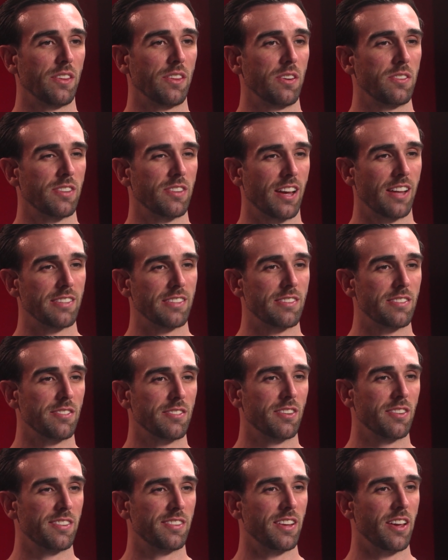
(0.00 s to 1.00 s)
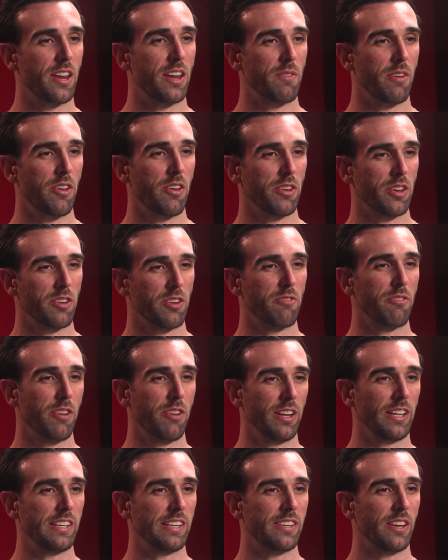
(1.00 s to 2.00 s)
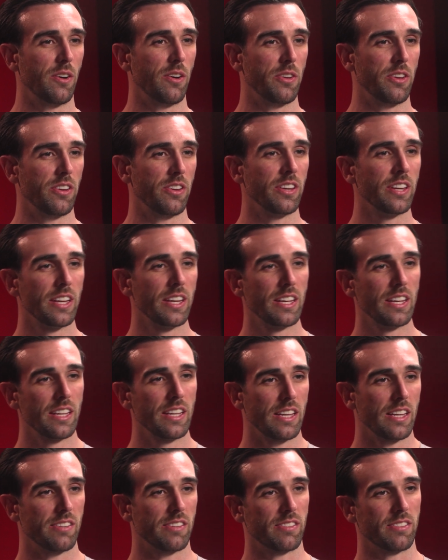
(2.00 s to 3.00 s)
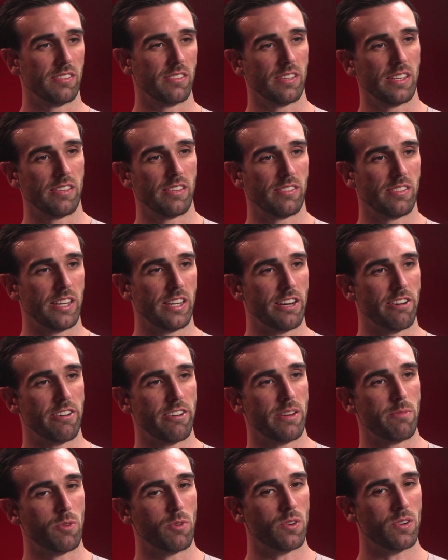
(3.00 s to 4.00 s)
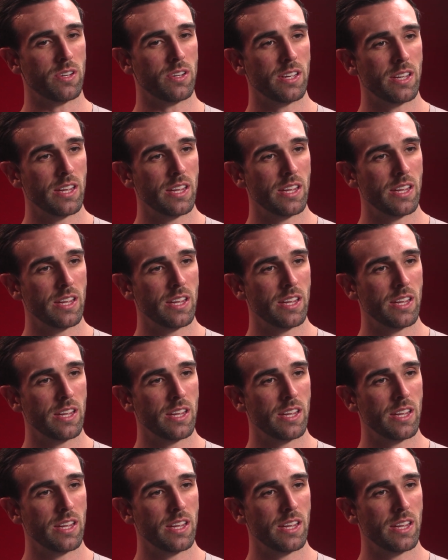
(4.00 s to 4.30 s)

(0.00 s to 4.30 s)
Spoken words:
those answers because the only one who can really tell you isn't here anymore.